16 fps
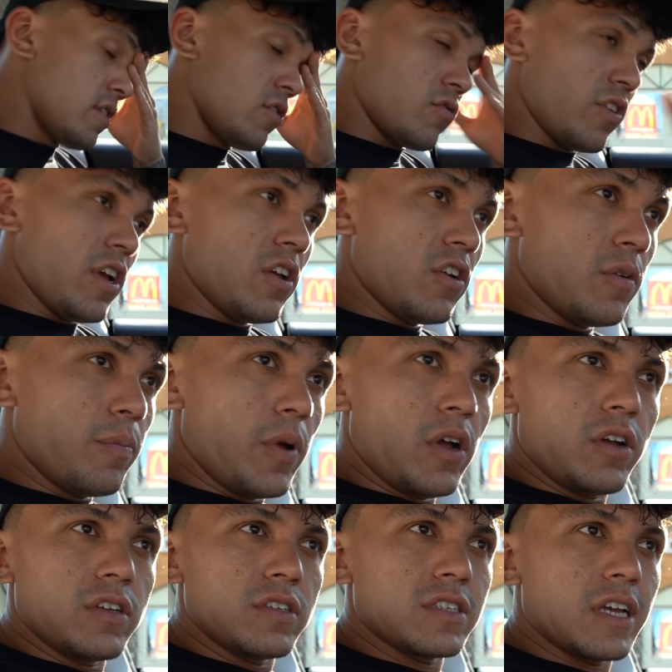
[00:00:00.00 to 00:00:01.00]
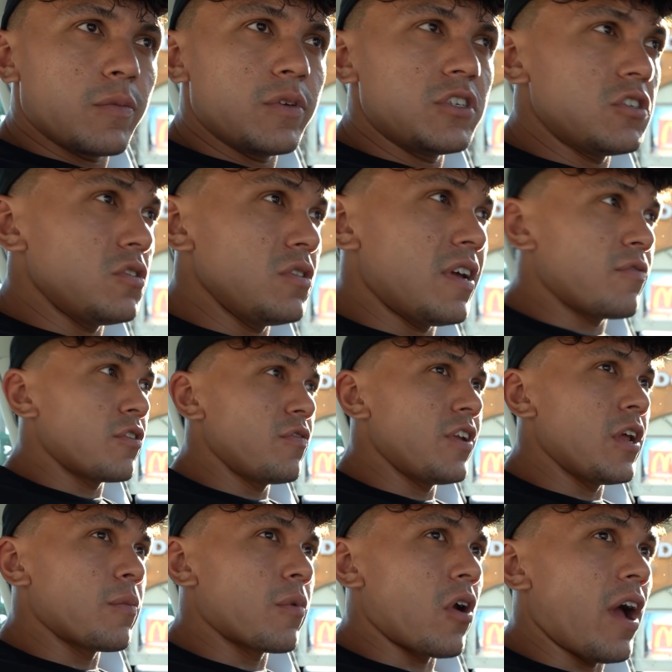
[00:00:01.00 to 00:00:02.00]
300 burgers? Like, we should do that for a
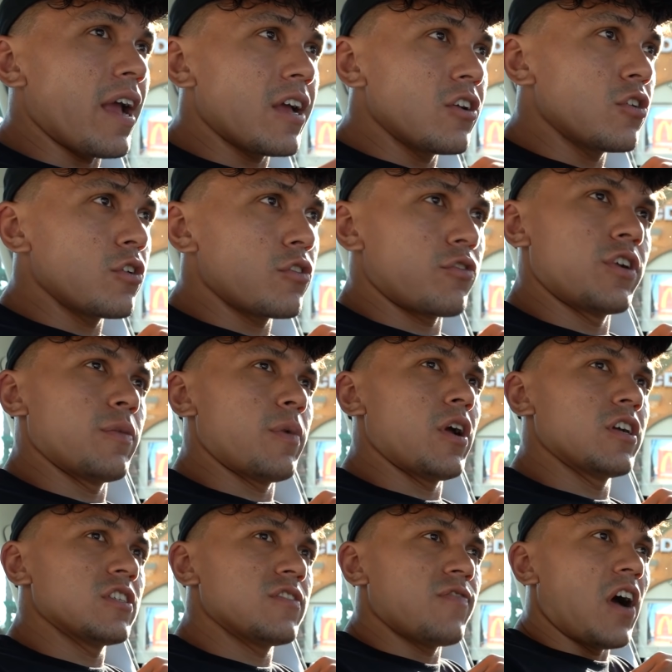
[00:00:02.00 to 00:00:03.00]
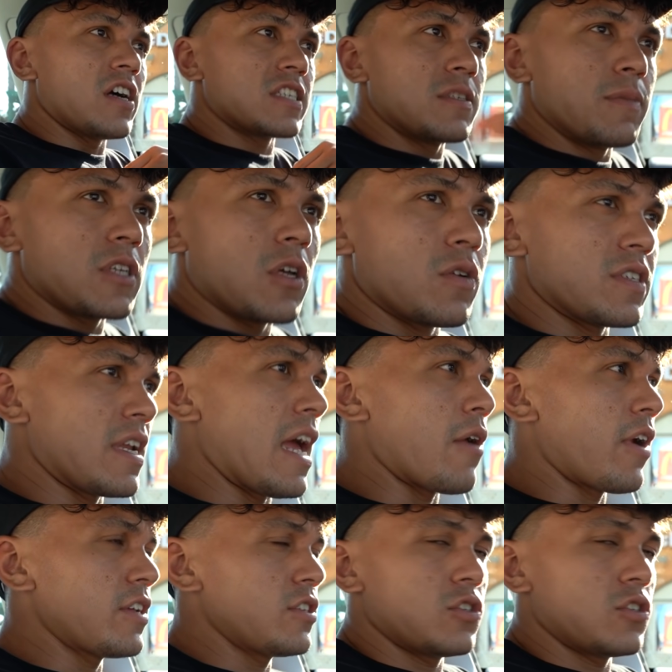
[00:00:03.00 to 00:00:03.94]
video, bro. I can cook 300 burgers faster than McDonald's an hour, I